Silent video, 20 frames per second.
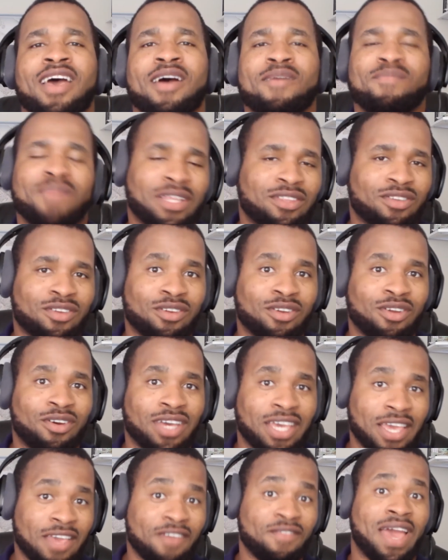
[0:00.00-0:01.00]
particular
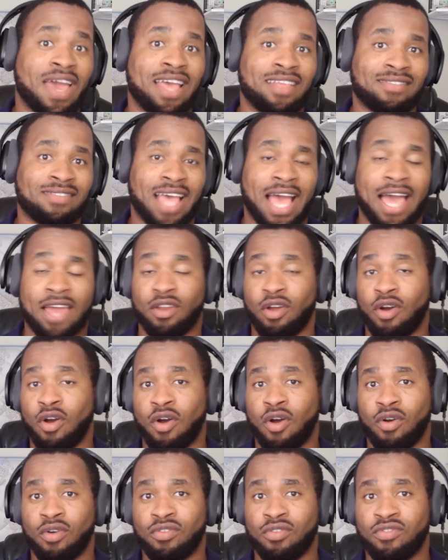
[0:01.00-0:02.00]
event and
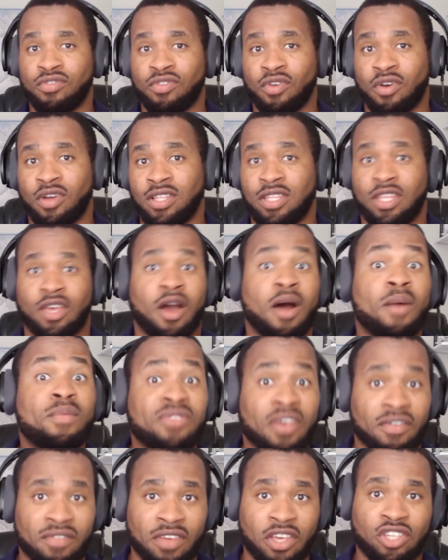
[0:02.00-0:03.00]
also the
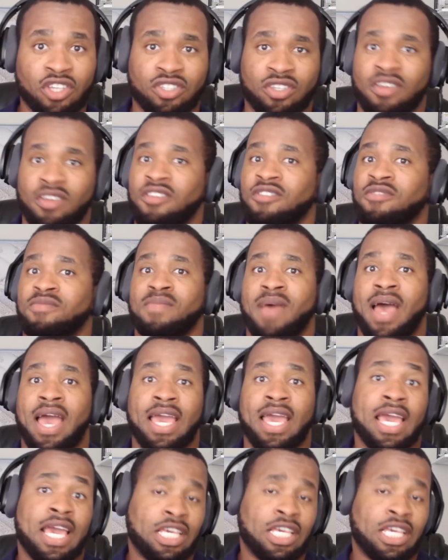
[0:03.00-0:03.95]
observations by